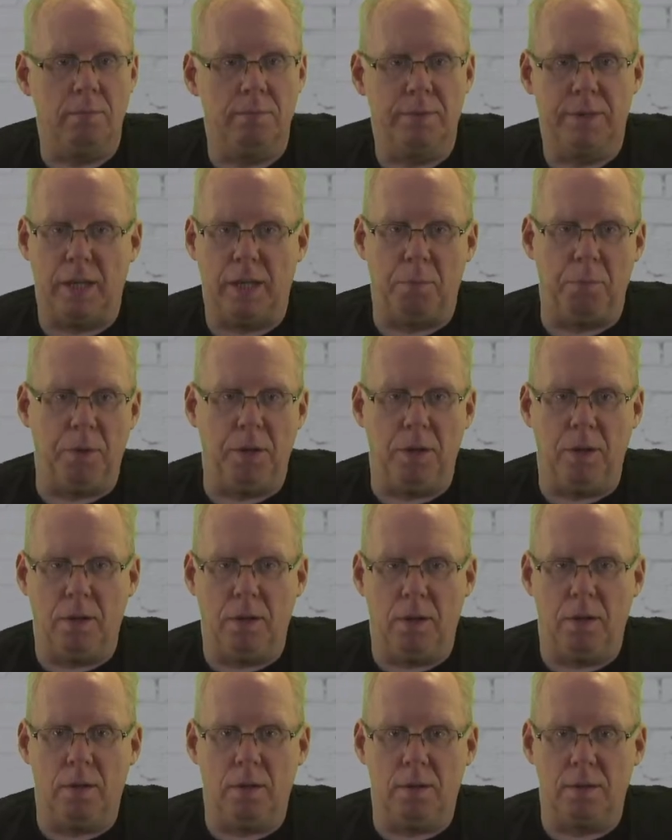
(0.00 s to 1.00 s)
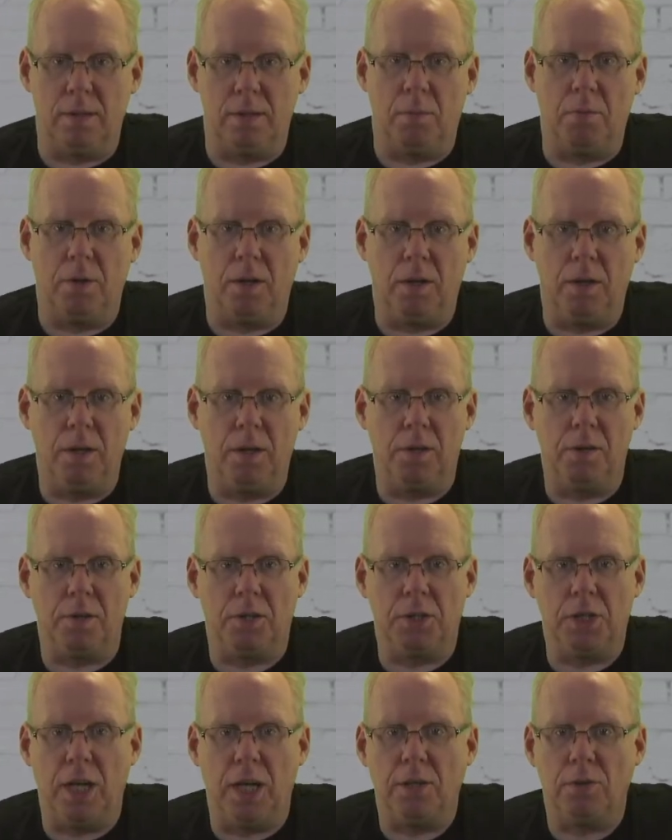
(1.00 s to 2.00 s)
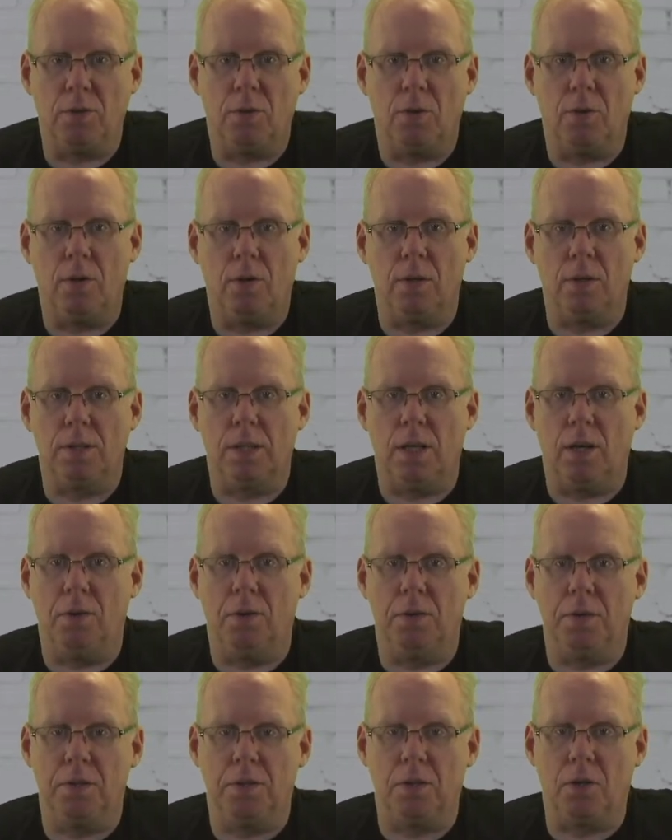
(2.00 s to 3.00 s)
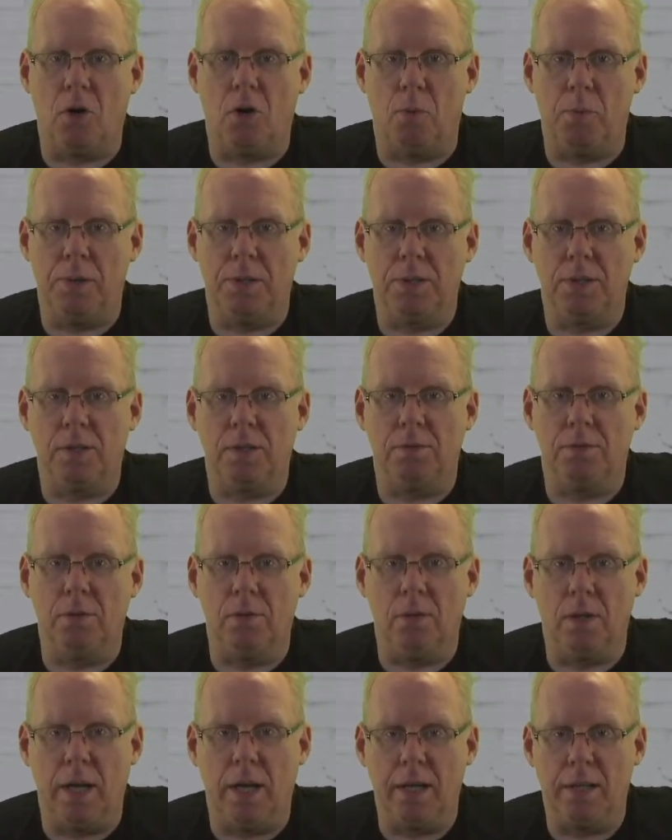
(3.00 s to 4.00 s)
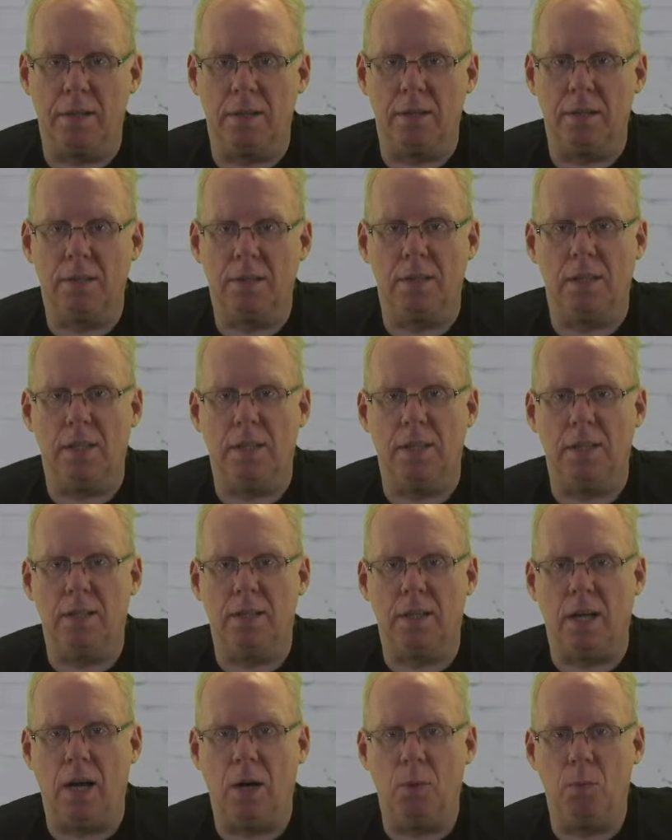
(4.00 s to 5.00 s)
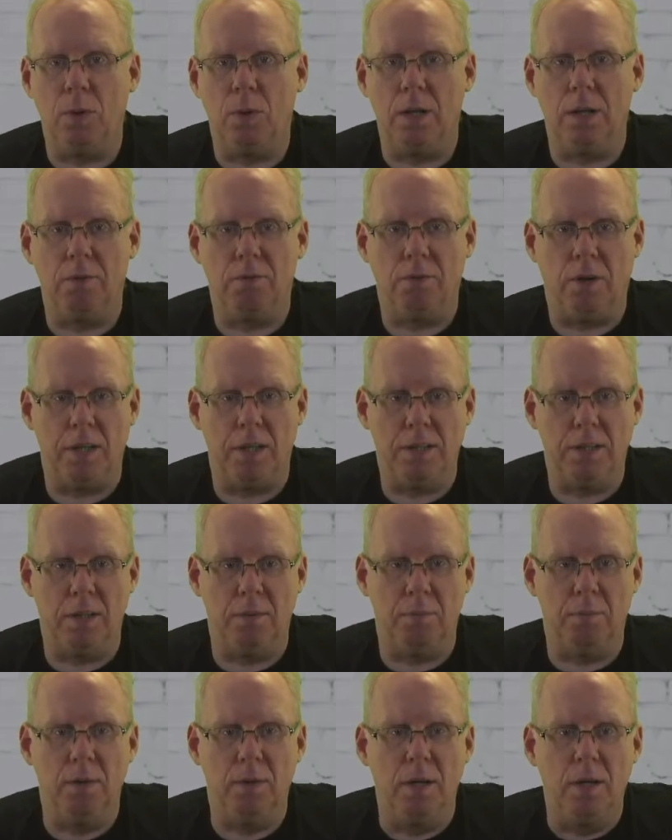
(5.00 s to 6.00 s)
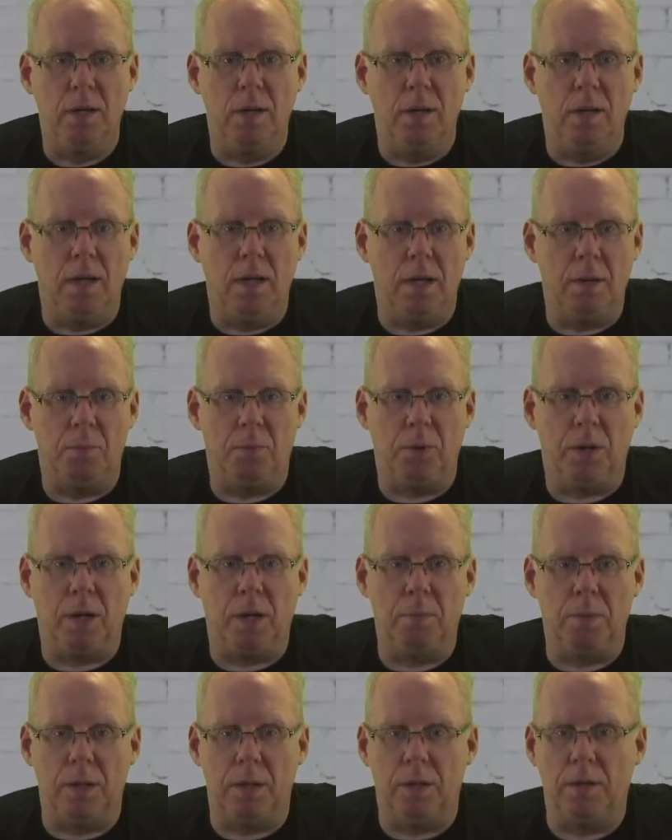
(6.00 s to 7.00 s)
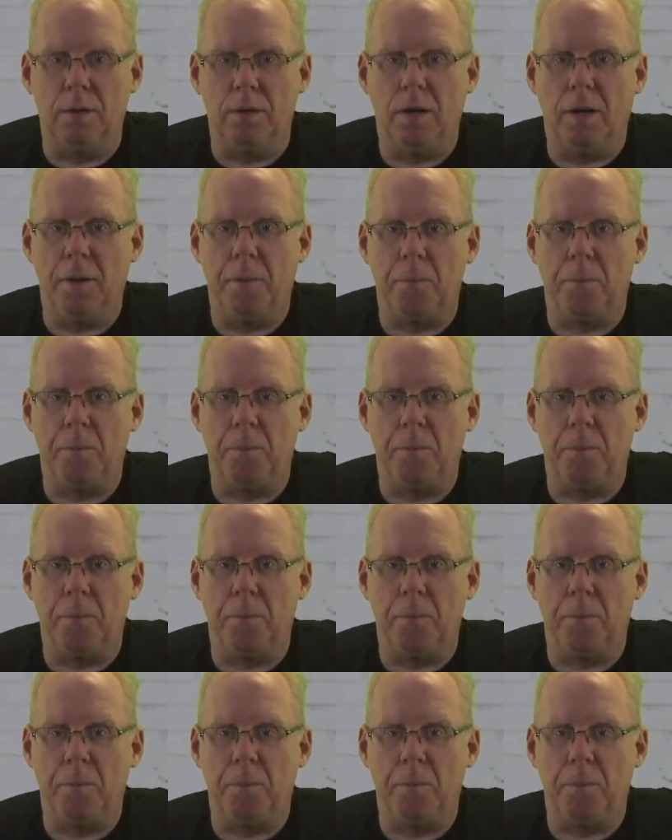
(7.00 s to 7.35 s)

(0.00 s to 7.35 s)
Send me something here in the chat or down in the comments if you like this, and I will invite him and bring him in.